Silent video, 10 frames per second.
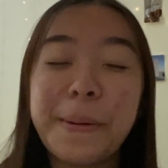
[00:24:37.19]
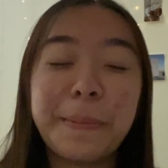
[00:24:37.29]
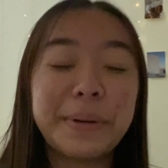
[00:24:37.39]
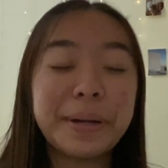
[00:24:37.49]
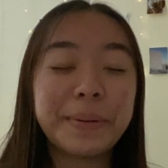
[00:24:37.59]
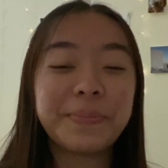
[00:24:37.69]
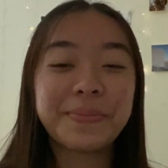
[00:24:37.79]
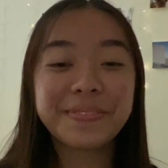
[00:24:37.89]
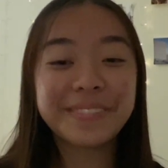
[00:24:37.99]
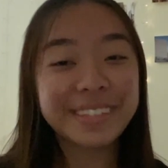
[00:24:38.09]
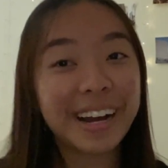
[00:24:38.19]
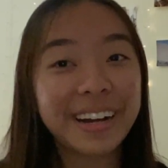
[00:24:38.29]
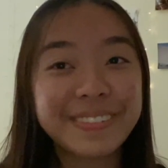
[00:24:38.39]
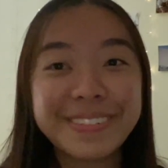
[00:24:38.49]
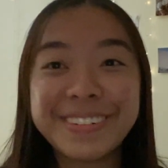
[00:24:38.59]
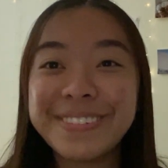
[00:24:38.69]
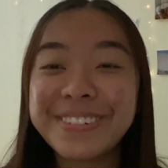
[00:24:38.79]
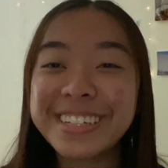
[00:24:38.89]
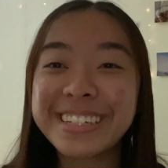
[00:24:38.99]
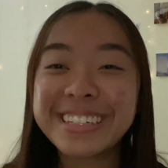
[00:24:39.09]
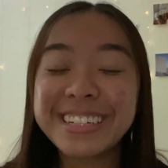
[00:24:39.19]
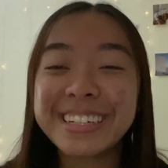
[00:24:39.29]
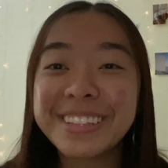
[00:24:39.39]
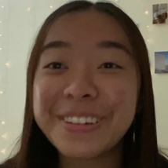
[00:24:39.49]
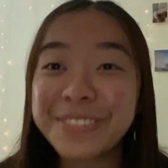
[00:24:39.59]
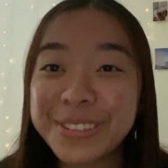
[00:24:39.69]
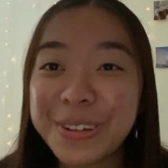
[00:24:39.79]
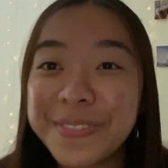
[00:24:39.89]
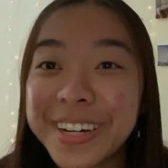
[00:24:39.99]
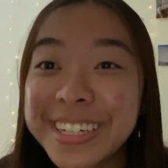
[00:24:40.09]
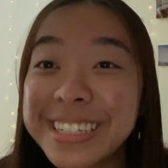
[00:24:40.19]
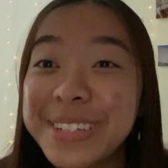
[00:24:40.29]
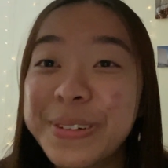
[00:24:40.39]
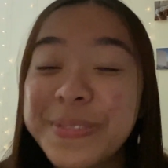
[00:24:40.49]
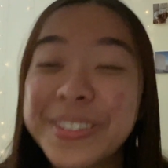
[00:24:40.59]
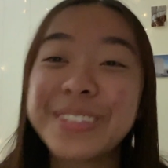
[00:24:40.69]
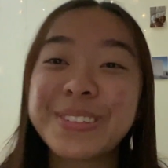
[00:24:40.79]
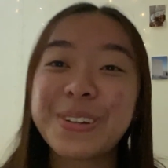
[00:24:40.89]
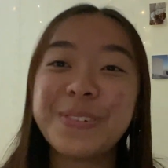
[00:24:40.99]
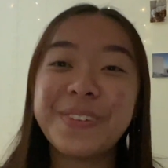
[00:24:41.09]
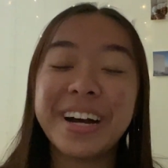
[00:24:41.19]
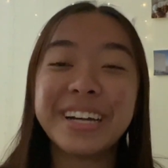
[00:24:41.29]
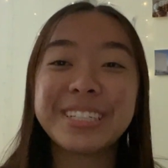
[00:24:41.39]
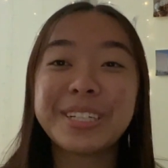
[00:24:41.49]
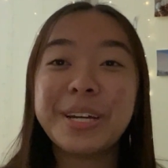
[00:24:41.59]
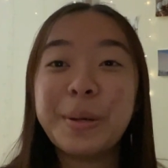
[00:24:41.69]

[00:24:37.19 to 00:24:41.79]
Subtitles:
But yeah, we love you so much and we'll miss you so much.